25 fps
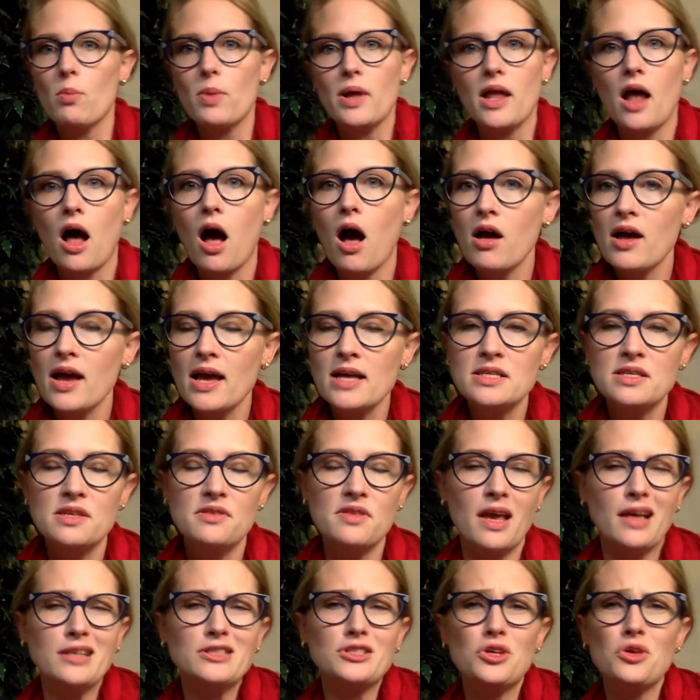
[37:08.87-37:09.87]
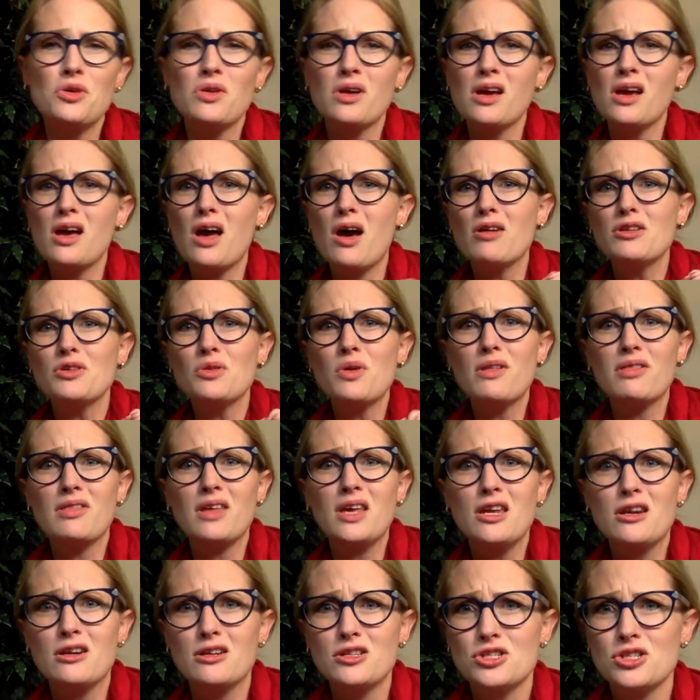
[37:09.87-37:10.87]
But all kinds of things. So you can go to a
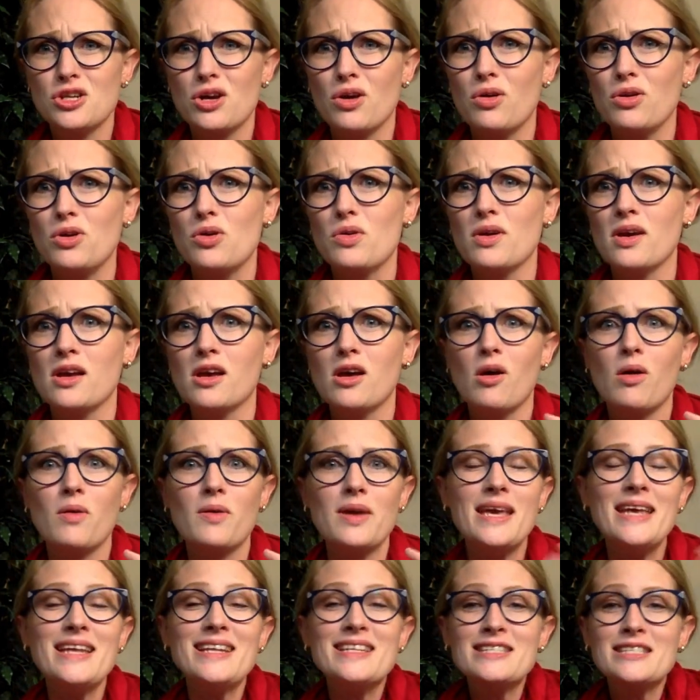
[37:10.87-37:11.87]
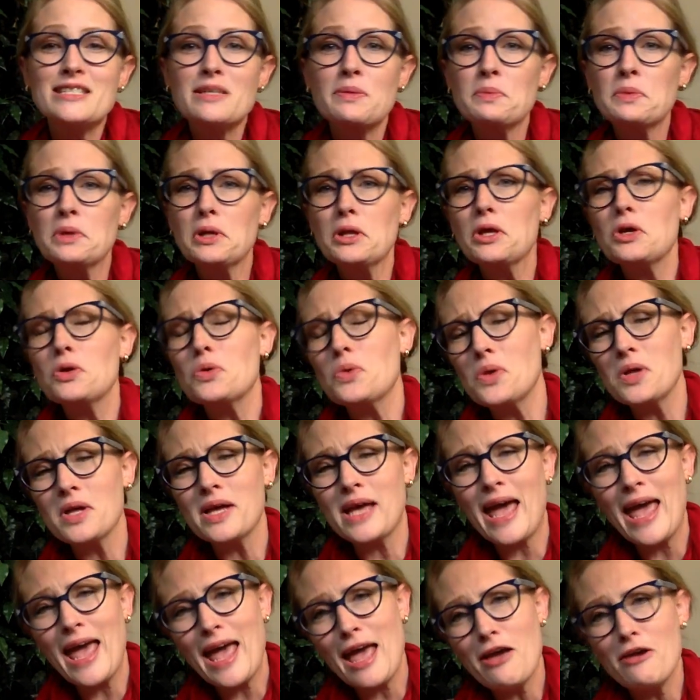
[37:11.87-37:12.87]
theater show. You can go eat in some really cool
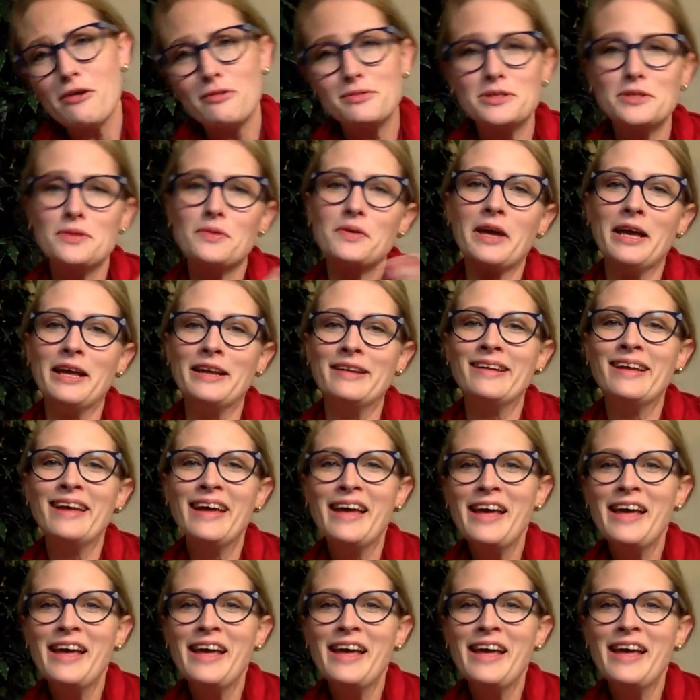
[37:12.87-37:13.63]
caves. You can,